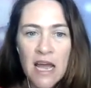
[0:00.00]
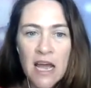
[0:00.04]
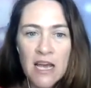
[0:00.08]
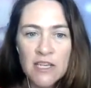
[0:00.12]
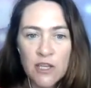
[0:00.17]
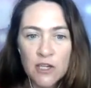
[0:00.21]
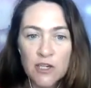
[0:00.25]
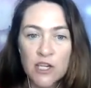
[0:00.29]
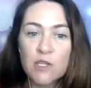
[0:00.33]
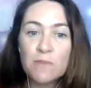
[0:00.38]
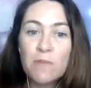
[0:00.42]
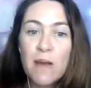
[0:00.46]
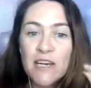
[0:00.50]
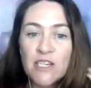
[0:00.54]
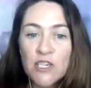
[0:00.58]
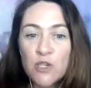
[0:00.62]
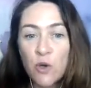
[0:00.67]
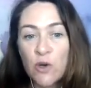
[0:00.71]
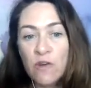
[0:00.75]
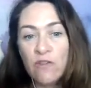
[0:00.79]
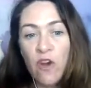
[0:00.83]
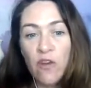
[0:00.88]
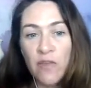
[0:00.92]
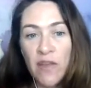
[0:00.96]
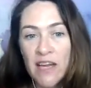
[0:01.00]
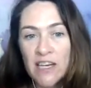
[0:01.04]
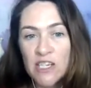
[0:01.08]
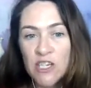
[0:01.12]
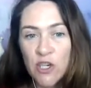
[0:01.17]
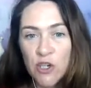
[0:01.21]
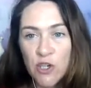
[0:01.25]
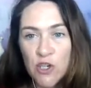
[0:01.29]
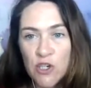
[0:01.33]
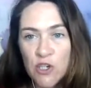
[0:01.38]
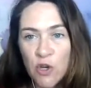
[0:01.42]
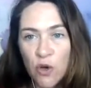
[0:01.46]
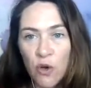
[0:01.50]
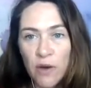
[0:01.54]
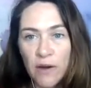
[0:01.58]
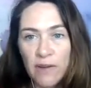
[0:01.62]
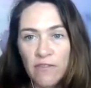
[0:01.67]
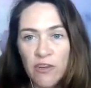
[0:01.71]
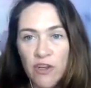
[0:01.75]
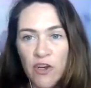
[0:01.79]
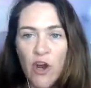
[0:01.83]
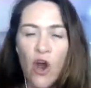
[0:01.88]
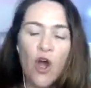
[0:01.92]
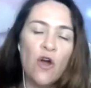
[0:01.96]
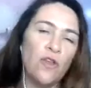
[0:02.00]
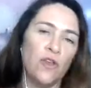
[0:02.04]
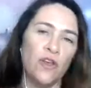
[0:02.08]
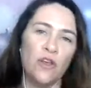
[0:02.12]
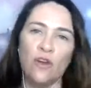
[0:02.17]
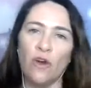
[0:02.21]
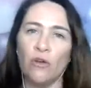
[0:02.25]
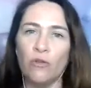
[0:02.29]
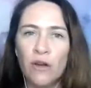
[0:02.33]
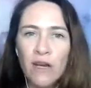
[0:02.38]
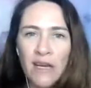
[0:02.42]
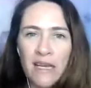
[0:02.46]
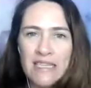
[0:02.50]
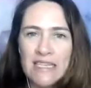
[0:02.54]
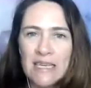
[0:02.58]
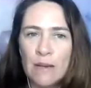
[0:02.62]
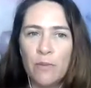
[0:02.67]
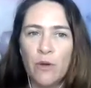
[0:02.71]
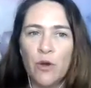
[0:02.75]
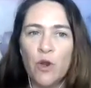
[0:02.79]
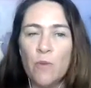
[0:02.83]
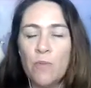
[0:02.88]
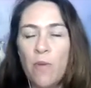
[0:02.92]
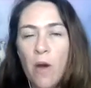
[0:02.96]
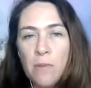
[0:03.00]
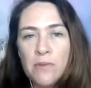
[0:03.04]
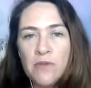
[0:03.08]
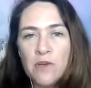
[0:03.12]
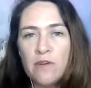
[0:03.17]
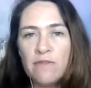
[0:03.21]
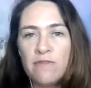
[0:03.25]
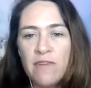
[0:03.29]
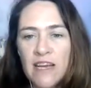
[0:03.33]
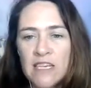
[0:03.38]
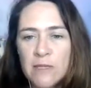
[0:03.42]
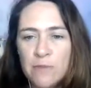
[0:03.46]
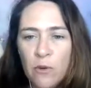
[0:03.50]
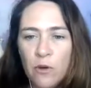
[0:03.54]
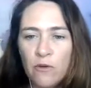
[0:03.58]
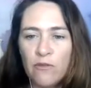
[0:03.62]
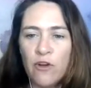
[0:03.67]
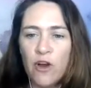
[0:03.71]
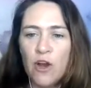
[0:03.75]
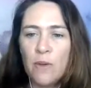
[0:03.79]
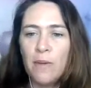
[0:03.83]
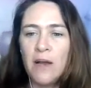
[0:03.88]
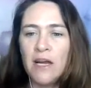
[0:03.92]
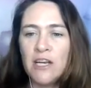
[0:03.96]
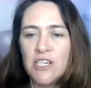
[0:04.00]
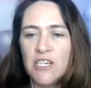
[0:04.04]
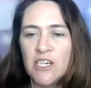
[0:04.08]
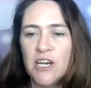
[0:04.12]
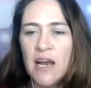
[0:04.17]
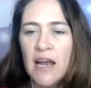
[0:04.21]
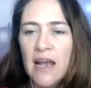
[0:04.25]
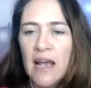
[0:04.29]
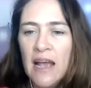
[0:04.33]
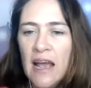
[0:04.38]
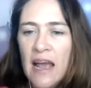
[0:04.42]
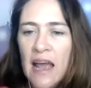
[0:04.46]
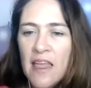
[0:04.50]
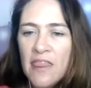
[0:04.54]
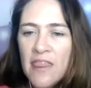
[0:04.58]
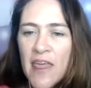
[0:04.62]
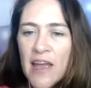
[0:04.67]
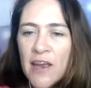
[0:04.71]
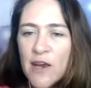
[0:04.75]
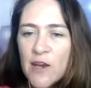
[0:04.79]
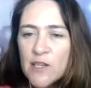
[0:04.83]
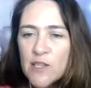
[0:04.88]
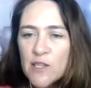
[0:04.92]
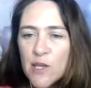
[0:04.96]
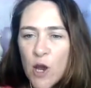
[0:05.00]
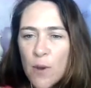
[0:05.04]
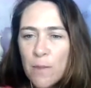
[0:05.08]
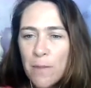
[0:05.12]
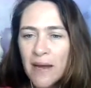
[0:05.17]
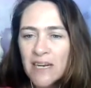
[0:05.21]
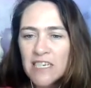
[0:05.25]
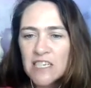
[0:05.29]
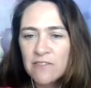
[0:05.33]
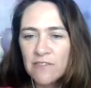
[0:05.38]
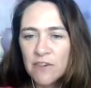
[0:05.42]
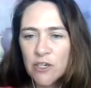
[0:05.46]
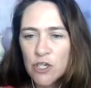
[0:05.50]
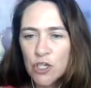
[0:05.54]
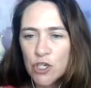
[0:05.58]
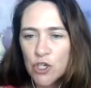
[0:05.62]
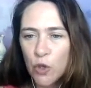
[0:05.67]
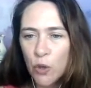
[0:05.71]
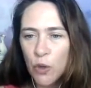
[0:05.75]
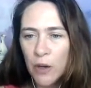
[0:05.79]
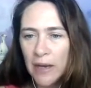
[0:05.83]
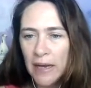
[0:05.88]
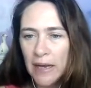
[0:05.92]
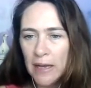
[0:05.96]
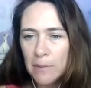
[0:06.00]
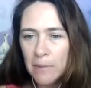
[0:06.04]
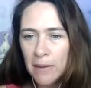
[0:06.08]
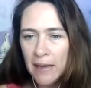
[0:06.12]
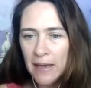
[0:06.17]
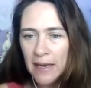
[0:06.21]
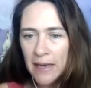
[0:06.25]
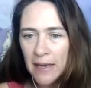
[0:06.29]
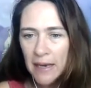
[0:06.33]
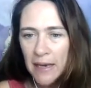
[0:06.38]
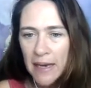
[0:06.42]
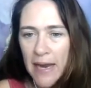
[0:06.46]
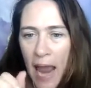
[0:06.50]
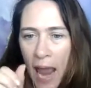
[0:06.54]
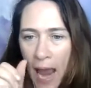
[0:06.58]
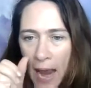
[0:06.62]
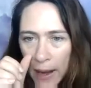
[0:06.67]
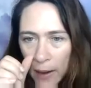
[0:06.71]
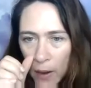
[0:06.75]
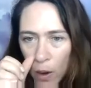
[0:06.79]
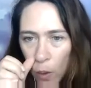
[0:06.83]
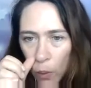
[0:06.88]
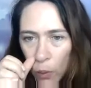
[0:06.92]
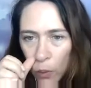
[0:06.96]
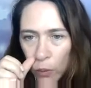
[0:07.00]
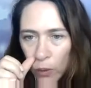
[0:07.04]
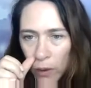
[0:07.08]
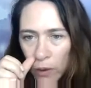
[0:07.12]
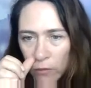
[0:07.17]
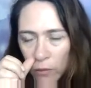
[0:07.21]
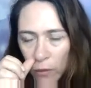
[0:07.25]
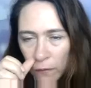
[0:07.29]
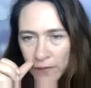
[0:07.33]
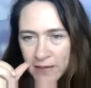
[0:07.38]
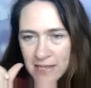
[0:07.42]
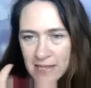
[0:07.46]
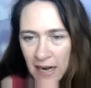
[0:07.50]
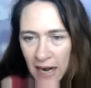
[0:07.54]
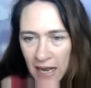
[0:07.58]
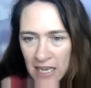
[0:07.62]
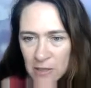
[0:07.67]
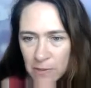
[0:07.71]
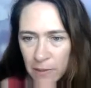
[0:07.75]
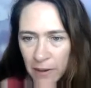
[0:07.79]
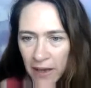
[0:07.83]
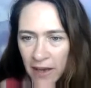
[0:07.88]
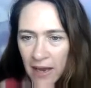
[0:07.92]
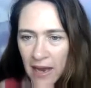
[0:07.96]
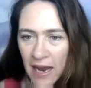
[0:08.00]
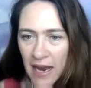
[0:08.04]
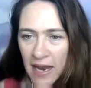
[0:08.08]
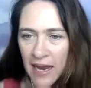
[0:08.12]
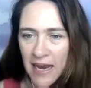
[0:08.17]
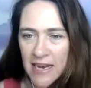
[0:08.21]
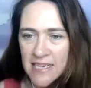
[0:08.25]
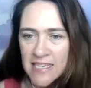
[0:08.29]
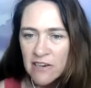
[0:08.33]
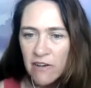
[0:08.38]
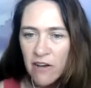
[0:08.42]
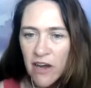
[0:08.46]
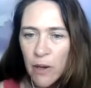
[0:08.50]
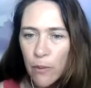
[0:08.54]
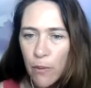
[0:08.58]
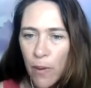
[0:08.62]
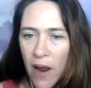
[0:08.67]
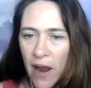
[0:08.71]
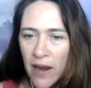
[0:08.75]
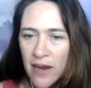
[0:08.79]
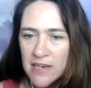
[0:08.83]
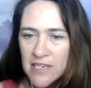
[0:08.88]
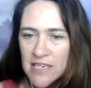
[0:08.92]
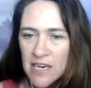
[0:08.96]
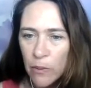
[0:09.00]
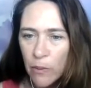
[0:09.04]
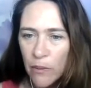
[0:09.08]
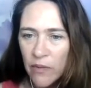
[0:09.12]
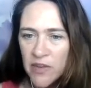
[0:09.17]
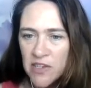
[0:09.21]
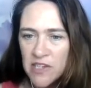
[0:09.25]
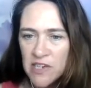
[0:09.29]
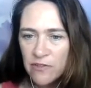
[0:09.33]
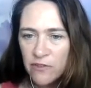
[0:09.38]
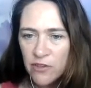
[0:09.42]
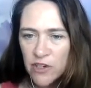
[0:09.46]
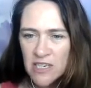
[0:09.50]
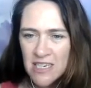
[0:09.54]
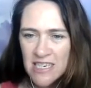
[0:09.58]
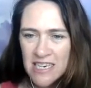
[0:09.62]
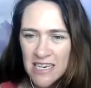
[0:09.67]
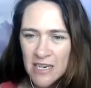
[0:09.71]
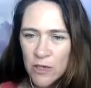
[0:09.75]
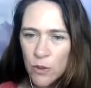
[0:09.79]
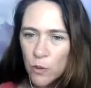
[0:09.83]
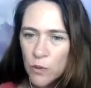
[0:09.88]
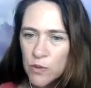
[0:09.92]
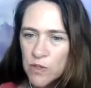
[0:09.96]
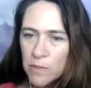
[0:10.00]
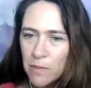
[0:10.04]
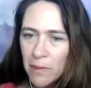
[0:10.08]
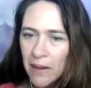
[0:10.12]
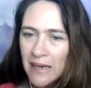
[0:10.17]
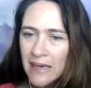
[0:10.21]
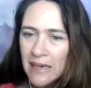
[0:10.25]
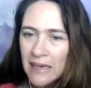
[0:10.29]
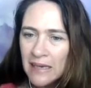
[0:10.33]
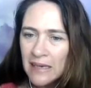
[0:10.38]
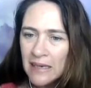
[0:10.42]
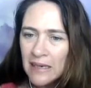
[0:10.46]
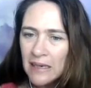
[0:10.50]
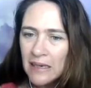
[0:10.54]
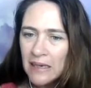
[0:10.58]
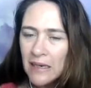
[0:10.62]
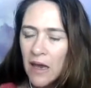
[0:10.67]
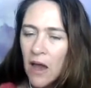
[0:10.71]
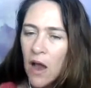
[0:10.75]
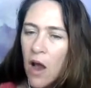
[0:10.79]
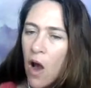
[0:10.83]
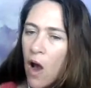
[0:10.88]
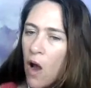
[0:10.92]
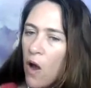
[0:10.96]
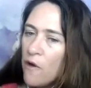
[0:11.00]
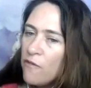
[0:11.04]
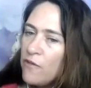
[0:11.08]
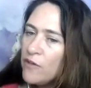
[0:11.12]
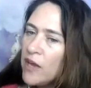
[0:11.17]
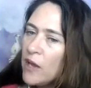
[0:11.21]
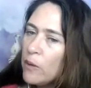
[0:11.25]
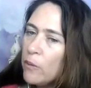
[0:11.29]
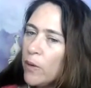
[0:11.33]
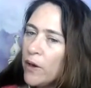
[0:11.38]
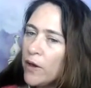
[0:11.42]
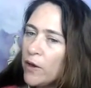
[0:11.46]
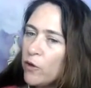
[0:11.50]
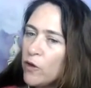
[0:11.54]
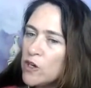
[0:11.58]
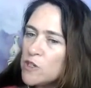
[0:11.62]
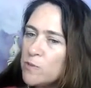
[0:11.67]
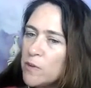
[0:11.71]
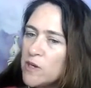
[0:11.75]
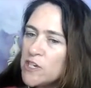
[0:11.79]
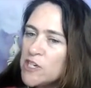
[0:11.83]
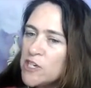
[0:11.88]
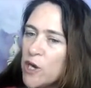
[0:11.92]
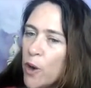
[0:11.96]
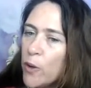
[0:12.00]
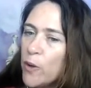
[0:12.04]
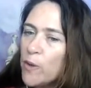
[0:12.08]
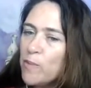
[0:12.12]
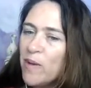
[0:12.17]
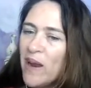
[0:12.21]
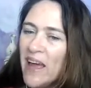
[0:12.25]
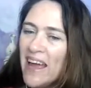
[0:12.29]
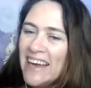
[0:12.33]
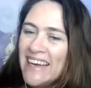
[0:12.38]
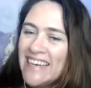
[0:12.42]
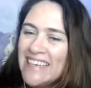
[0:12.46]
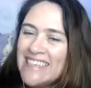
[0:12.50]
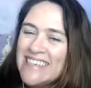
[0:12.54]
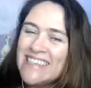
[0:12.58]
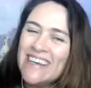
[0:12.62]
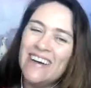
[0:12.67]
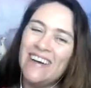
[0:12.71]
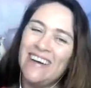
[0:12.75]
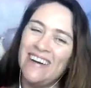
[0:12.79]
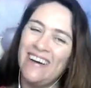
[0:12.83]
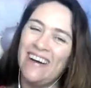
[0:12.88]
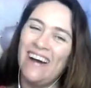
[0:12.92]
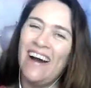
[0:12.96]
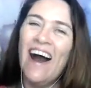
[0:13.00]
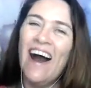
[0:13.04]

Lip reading: So just make sure you've got that turned on if you know that you're not really someone who pops on Facebook very much. Thank you so much for joining me. Leanne, oh good, I've got this at last minute. Is there any way I can tell what the different tingles mean? I often get one across my shoulder blades. Oh.